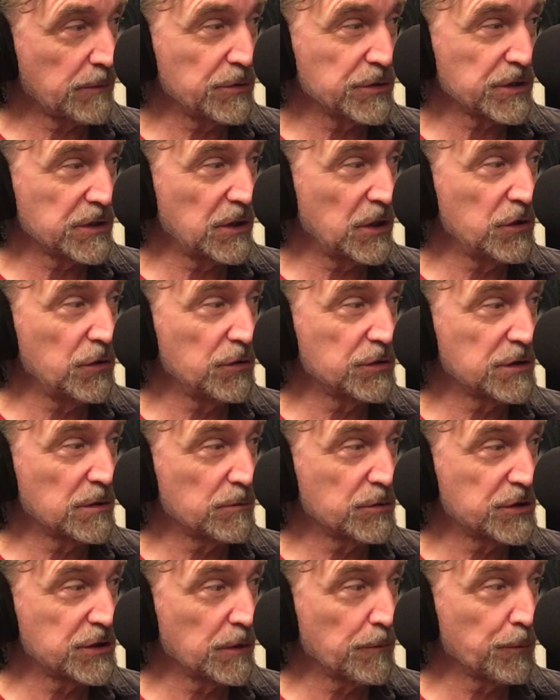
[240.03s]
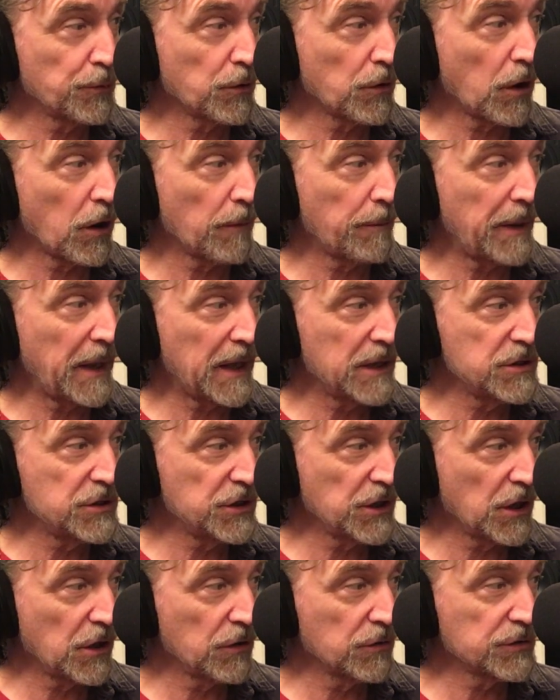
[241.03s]
I'm just going to do some simple
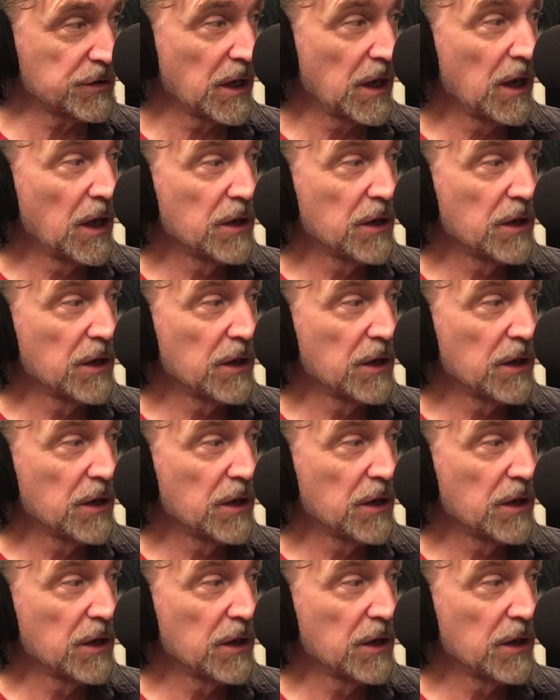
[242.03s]
arpeggios.